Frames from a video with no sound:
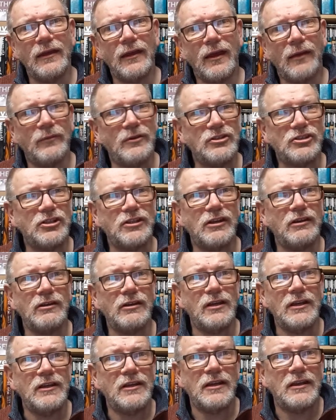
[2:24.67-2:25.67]
I mean, she
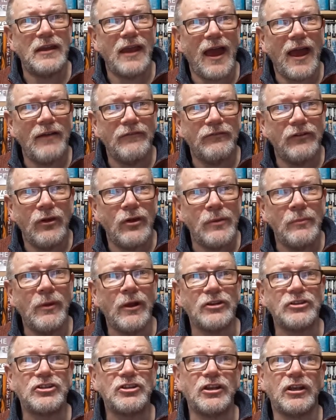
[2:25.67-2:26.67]
really didn't have very
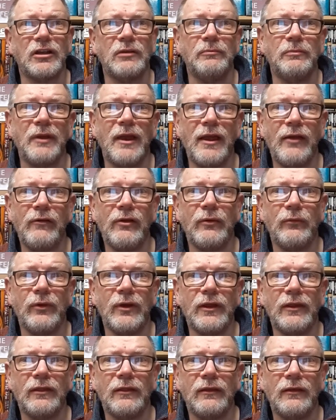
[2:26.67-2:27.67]
much to compare it
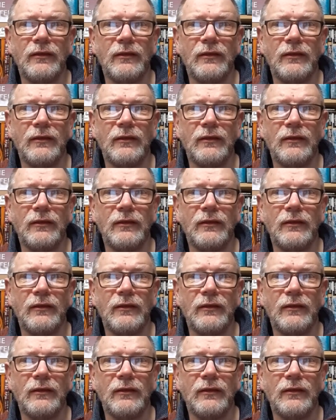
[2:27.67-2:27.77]
with.